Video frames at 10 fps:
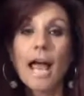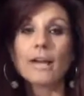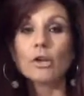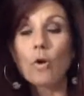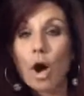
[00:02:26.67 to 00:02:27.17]

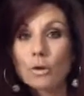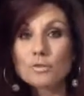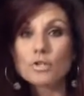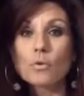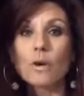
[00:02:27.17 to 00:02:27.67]
and you
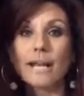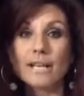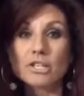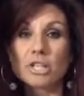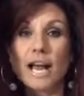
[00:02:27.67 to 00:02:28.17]
also want
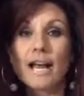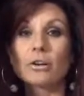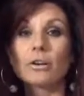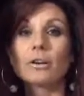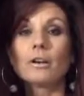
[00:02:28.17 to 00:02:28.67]
a
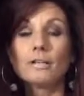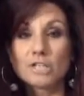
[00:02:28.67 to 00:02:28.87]
shadow